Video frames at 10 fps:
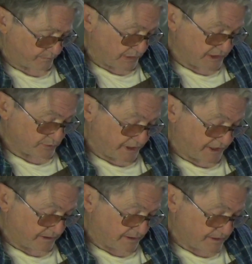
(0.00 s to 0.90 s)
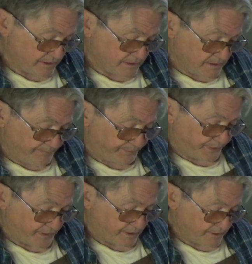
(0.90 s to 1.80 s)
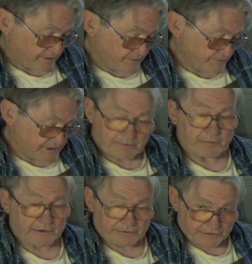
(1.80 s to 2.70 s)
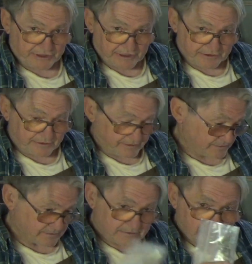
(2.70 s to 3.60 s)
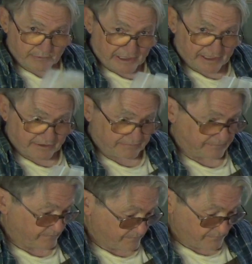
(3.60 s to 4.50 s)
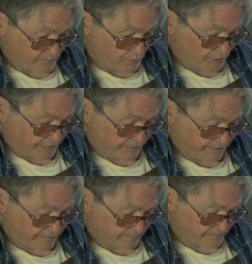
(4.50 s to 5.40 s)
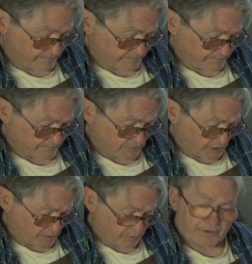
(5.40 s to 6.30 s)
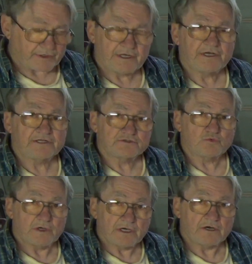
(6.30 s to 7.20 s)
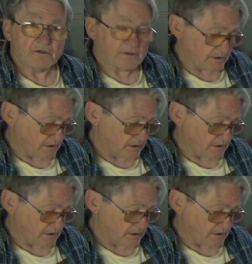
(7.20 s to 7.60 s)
By the way, you kit builders get a bag with hardware in it as well.